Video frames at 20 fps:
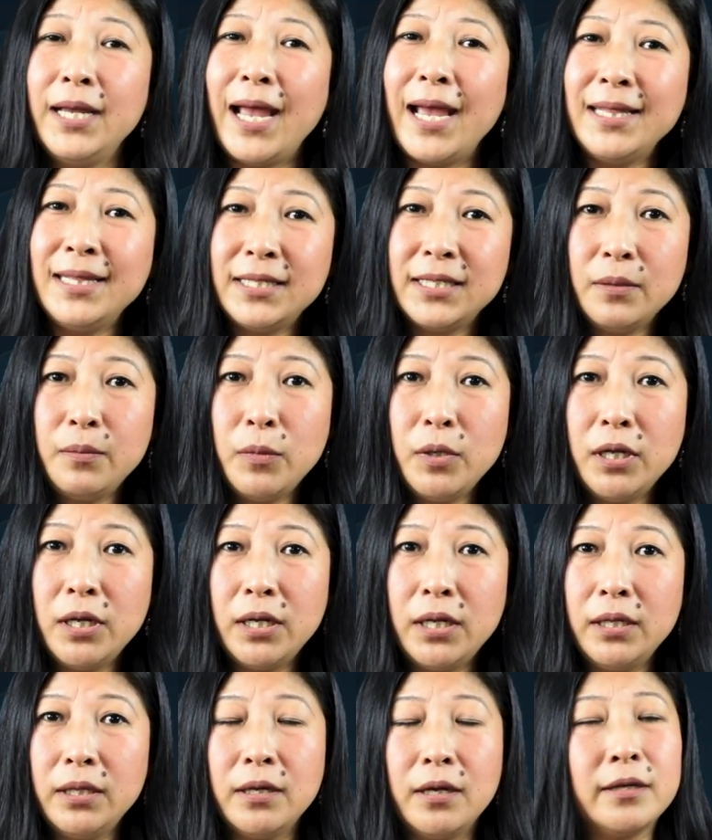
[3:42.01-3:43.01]
And
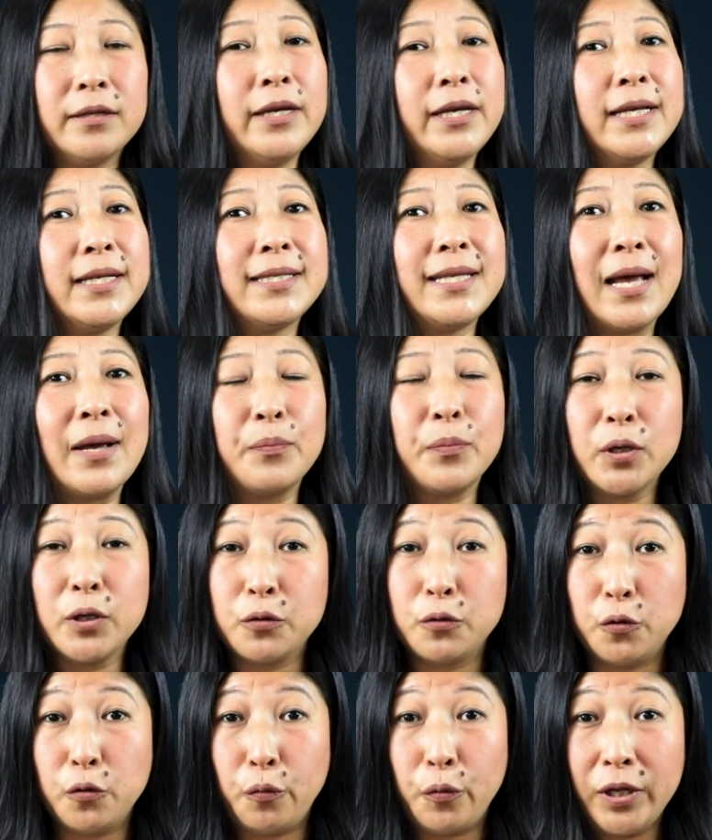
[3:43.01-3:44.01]
similarly, the other example
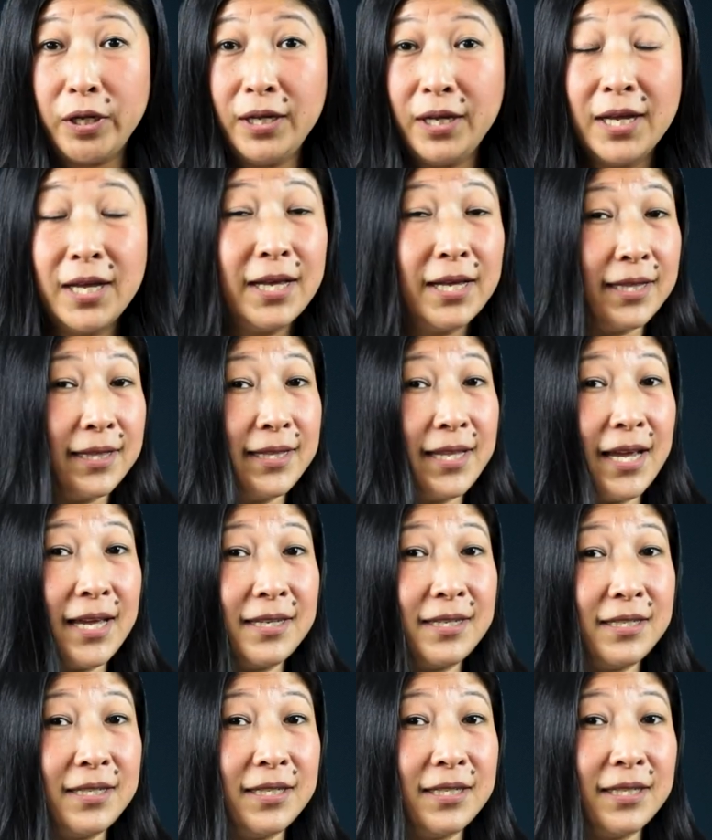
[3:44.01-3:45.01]
could be
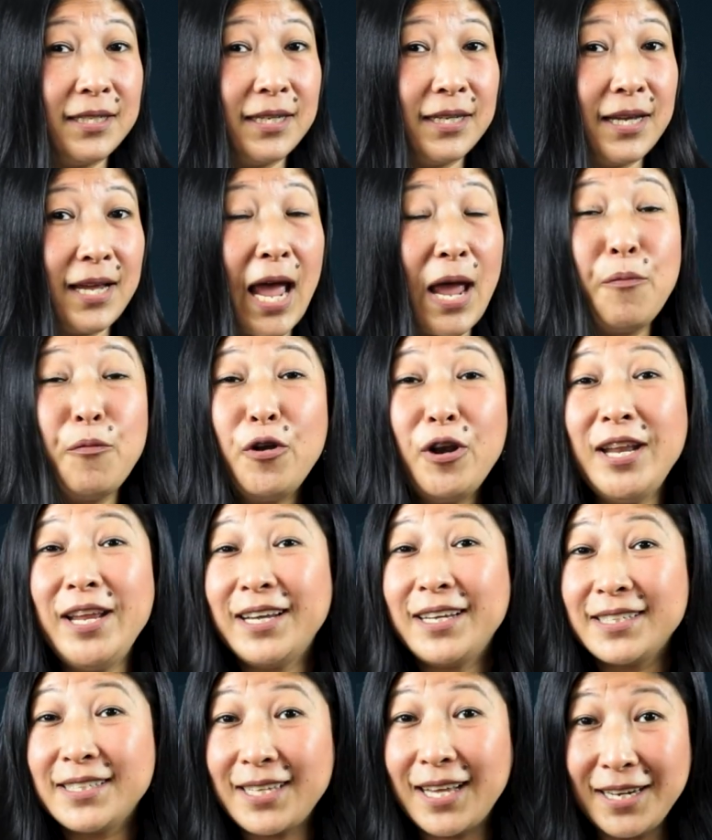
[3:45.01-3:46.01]
that I'm really
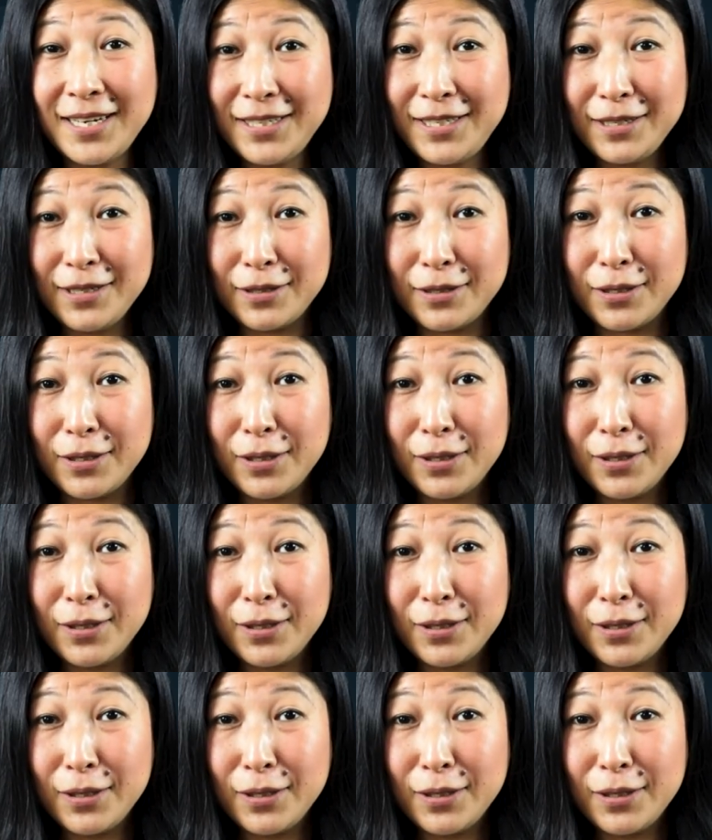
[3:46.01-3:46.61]
excited